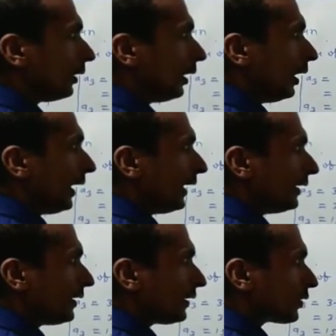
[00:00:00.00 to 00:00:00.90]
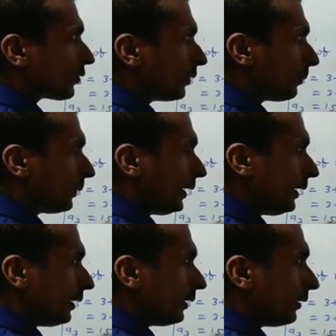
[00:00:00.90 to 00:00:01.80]
and it is
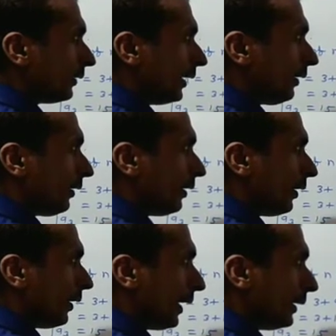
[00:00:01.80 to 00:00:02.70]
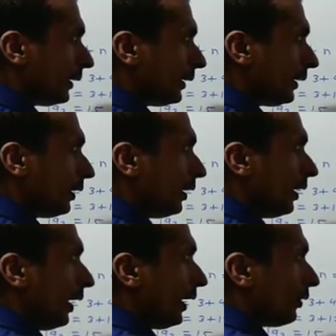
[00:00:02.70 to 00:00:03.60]
15, then 19,
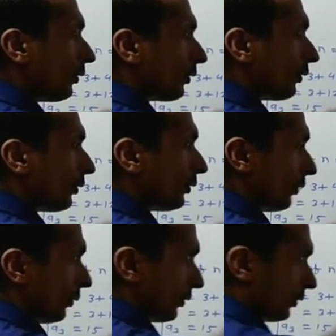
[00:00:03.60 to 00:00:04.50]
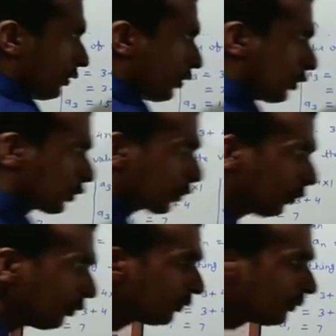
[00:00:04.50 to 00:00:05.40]
and dot dot dot. So